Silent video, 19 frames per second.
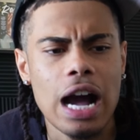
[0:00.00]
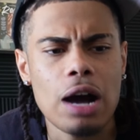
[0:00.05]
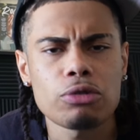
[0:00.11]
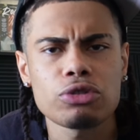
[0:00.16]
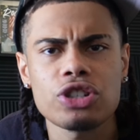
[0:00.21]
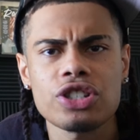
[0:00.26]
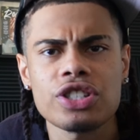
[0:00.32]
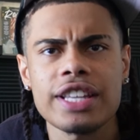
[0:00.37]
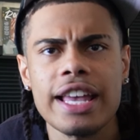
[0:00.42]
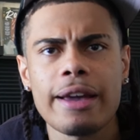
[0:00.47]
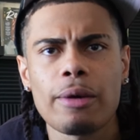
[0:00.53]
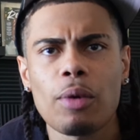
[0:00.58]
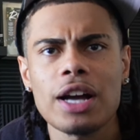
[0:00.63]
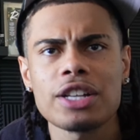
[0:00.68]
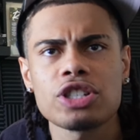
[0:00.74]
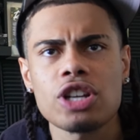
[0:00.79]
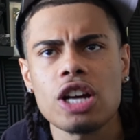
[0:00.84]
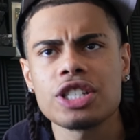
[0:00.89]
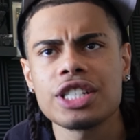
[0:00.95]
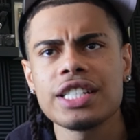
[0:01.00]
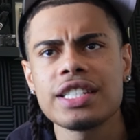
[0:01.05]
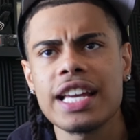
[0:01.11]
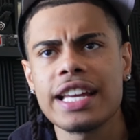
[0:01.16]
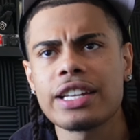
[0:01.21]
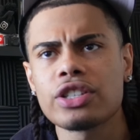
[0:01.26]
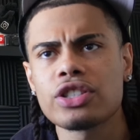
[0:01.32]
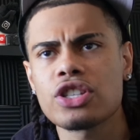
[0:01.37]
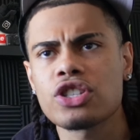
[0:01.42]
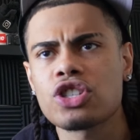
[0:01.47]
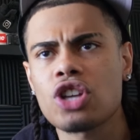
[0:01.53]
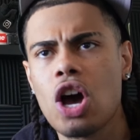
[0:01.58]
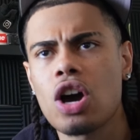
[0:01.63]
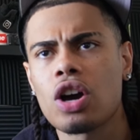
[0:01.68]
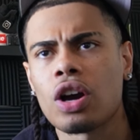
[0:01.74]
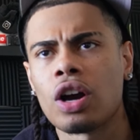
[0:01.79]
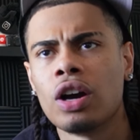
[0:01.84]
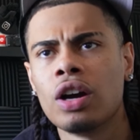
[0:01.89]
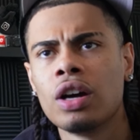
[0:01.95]
I was just saying, why Shot G's ain't on the
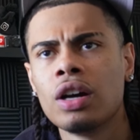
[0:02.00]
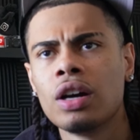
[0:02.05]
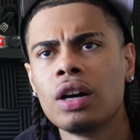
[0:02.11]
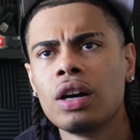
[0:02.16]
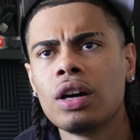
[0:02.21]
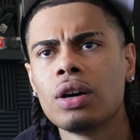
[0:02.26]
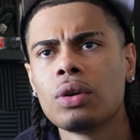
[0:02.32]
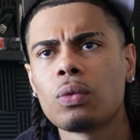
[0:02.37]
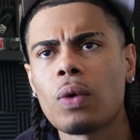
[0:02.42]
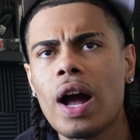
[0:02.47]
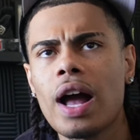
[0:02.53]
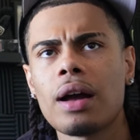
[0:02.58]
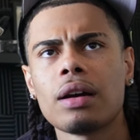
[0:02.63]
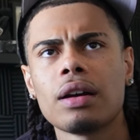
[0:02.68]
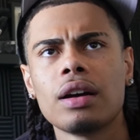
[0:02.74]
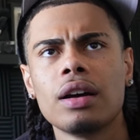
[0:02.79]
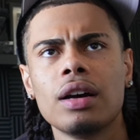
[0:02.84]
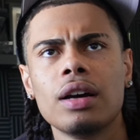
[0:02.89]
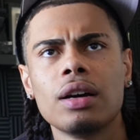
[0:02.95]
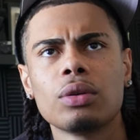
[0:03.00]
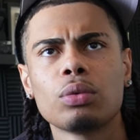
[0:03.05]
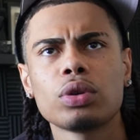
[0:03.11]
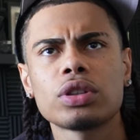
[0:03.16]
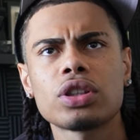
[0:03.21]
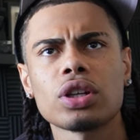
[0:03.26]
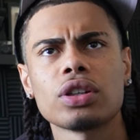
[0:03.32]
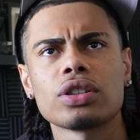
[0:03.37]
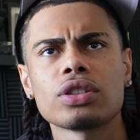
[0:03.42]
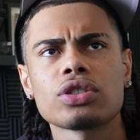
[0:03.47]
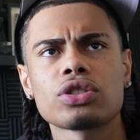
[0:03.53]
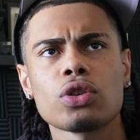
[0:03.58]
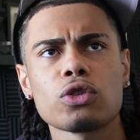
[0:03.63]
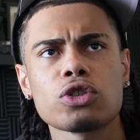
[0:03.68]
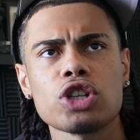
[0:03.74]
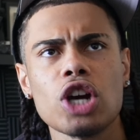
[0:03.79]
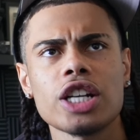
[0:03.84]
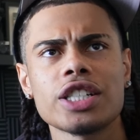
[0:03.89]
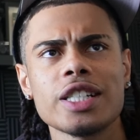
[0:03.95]
song? What? What the? So
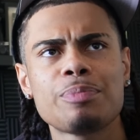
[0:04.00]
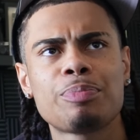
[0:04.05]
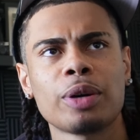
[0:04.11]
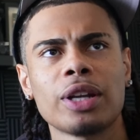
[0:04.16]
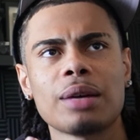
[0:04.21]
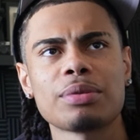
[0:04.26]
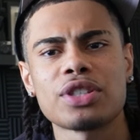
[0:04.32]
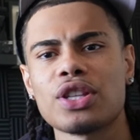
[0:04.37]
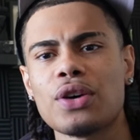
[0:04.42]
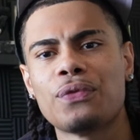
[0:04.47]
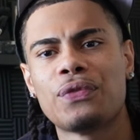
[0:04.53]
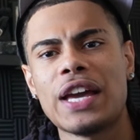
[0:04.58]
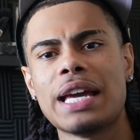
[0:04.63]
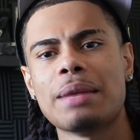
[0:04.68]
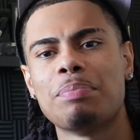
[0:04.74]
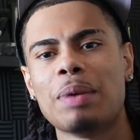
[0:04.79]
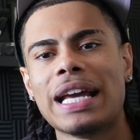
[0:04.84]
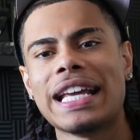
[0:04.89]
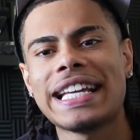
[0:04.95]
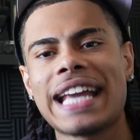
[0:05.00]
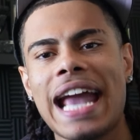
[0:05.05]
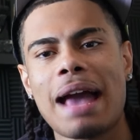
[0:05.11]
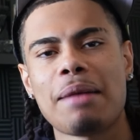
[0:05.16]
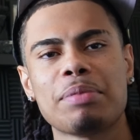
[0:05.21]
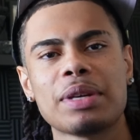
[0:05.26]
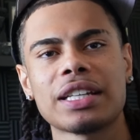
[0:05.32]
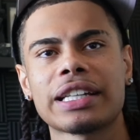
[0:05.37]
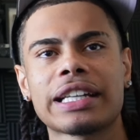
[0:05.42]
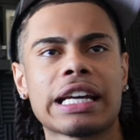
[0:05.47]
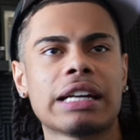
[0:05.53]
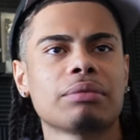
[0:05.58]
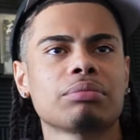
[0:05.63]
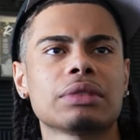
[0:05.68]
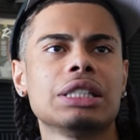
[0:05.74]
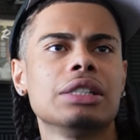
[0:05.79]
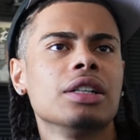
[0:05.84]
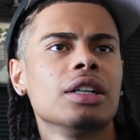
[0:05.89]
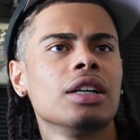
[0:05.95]
Shot G's pull up to the vid, but he can't
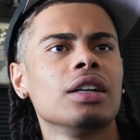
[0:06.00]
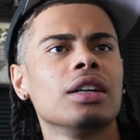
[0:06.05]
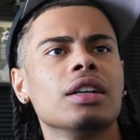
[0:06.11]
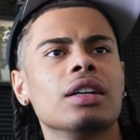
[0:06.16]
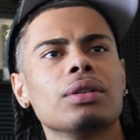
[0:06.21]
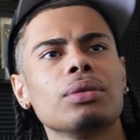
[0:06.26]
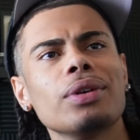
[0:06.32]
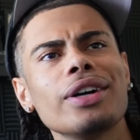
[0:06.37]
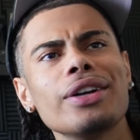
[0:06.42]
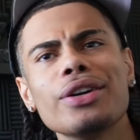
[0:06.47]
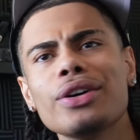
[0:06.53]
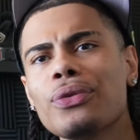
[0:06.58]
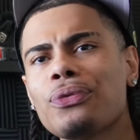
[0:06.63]
get. What the?